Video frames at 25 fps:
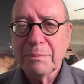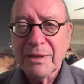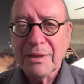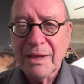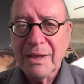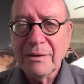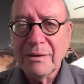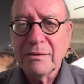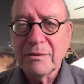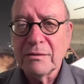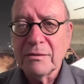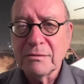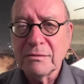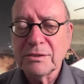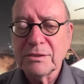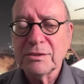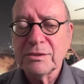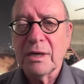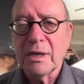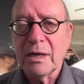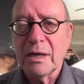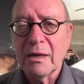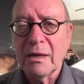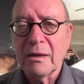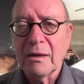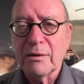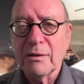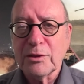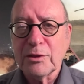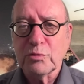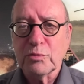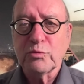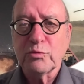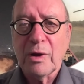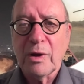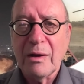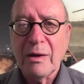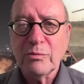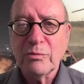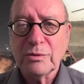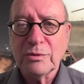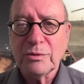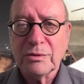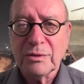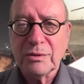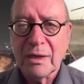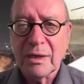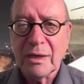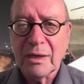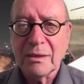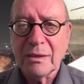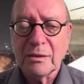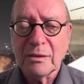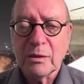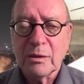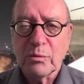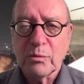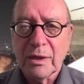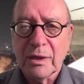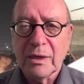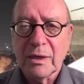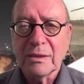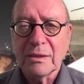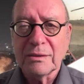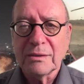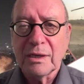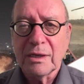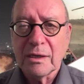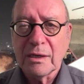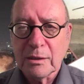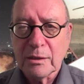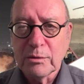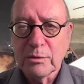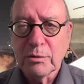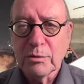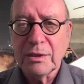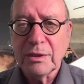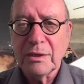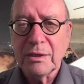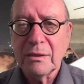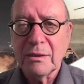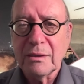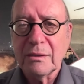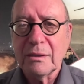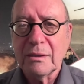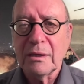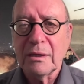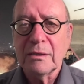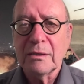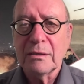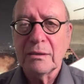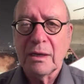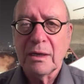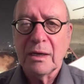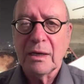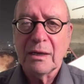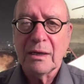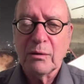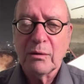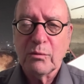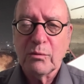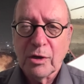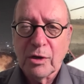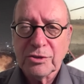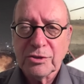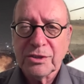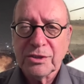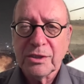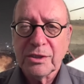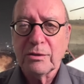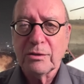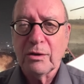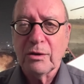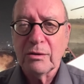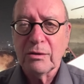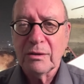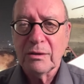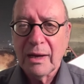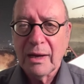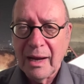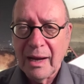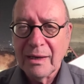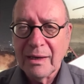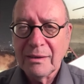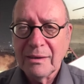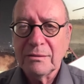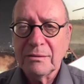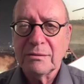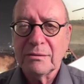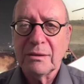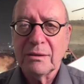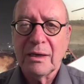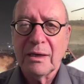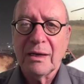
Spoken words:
planners throughout the world, including in Washington and